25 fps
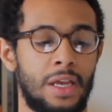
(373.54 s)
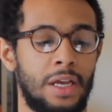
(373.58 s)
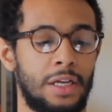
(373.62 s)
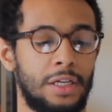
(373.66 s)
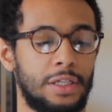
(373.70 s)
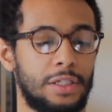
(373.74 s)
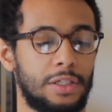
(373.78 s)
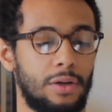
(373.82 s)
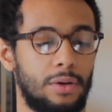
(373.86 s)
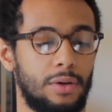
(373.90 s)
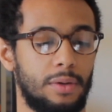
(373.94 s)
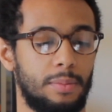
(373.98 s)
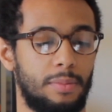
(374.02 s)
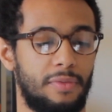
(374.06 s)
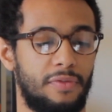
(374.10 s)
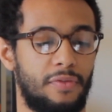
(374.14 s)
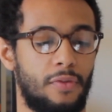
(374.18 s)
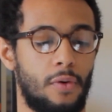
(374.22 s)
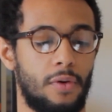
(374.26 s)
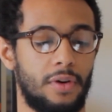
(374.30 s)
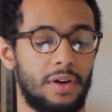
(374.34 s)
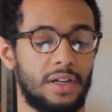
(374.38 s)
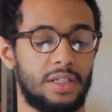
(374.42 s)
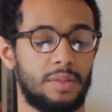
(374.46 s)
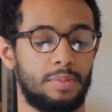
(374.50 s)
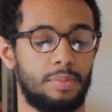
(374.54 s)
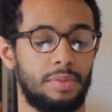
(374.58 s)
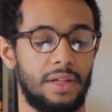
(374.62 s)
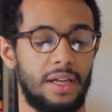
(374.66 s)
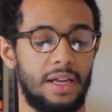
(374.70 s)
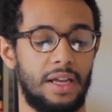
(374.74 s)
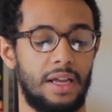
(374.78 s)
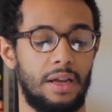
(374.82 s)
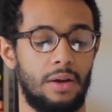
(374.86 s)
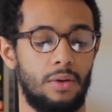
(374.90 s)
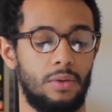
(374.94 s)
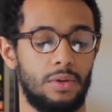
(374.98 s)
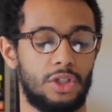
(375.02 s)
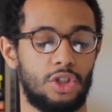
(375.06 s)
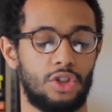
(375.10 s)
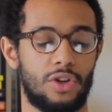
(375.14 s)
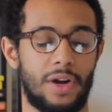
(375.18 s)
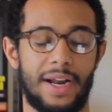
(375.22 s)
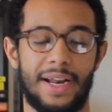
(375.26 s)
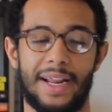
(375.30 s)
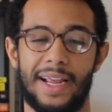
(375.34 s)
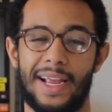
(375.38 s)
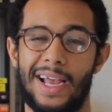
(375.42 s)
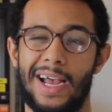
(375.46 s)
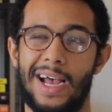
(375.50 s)
So before the split, it was
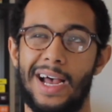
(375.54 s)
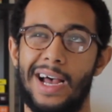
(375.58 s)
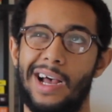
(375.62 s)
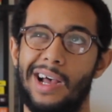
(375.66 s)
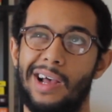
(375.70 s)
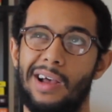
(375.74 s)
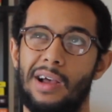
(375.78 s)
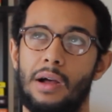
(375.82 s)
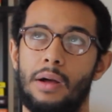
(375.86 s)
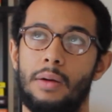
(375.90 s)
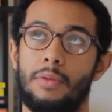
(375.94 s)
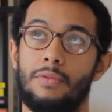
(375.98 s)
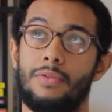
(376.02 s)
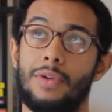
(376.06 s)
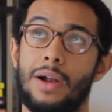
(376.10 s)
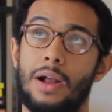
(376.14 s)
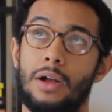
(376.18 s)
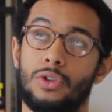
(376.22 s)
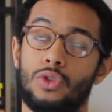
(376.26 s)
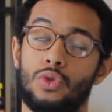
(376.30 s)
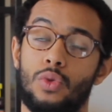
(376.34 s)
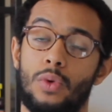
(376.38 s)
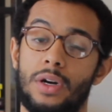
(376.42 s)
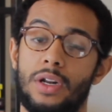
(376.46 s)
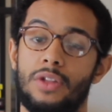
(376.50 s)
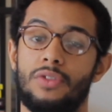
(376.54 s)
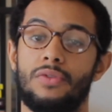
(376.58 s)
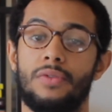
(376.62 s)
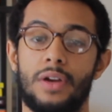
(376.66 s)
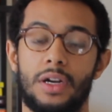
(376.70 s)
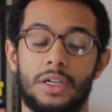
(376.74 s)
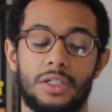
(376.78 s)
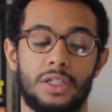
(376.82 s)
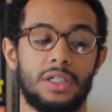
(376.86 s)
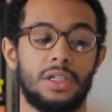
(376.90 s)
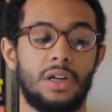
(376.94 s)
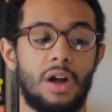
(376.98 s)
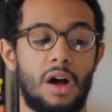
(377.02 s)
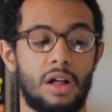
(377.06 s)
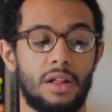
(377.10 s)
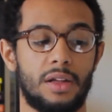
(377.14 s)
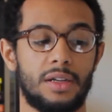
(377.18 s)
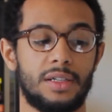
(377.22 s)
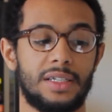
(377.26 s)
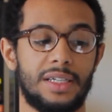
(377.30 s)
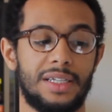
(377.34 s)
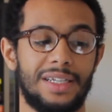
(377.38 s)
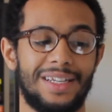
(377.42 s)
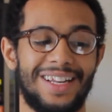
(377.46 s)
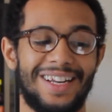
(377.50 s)
trading at around
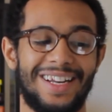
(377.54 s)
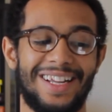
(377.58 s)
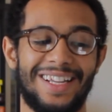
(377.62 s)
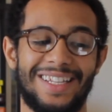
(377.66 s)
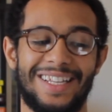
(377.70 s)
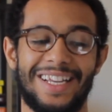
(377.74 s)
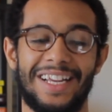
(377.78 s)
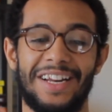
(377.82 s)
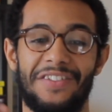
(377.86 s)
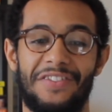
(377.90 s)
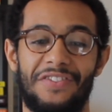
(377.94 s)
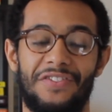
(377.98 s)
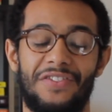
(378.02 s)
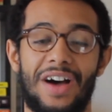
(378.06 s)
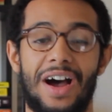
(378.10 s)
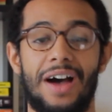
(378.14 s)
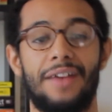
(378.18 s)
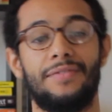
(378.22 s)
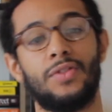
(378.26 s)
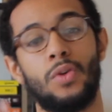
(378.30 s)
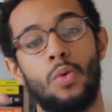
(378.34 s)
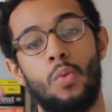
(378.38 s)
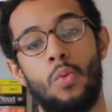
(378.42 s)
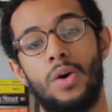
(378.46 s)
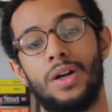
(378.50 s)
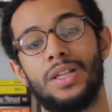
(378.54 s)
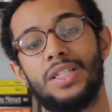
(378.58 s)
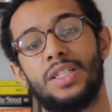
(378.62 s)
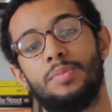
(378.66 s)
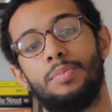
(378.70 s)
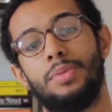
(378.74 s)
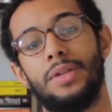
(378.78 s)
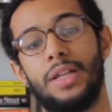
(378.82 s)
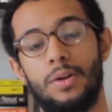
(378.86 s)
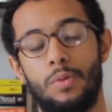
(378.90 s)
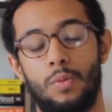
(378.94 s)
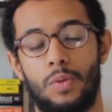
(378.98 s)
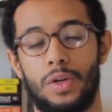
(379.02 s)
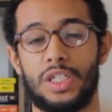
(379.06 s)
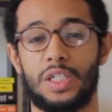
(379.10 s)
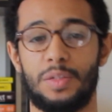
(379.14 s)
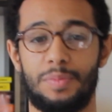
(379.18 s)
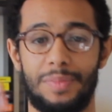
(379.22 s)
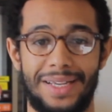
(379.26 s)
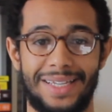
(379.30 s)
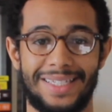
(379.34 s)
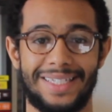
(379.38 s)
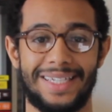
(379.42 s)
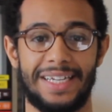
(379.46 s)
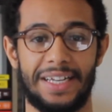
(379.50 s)
$2,300, and then it did a 5-to-1 split, which
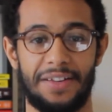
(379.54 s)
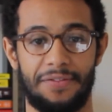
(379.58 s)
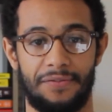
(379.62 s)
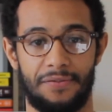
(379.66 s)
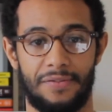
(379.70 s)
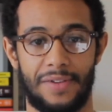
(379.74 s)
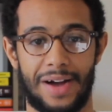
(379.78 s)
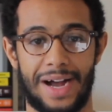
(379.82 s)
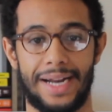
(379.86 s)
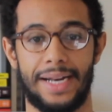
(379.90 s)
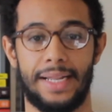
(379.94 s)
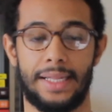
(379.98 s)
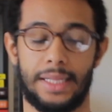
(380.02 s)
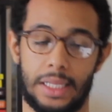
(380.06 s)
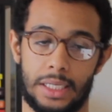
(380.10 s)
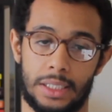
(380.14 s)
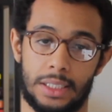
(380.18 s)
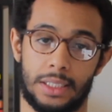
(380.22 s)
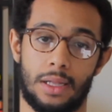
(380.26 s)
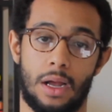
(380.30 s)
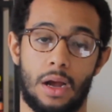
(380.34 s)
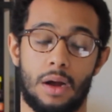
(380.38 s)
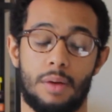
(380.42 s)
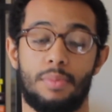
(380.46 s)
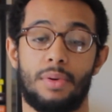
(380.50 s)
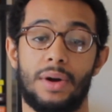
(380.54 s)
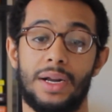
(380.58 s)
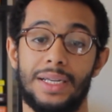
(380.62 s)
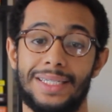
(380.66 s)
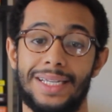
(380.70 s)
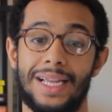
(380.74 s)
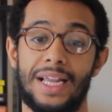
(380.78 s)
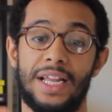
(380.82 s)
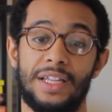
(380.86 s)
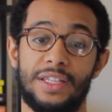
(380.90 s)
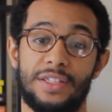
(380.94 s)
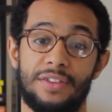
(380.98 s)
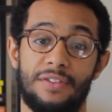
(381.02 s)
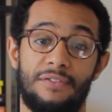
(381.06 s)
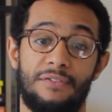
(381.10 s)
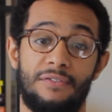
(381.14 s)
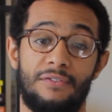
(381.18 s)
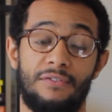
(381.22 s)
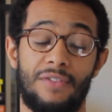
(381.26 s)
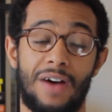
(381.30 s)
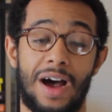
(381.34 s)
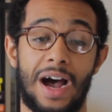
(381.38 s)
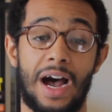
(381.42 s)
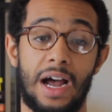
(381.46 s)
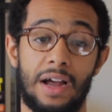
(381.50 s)
means it divided the stock price into
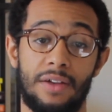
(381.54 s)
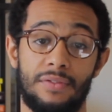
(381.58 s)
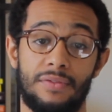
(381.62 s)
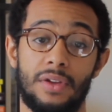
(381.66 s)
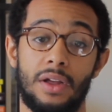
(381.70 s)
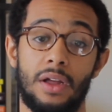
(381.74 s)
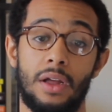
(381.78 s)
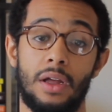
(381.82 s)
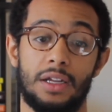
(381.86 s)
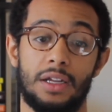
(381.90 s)
five.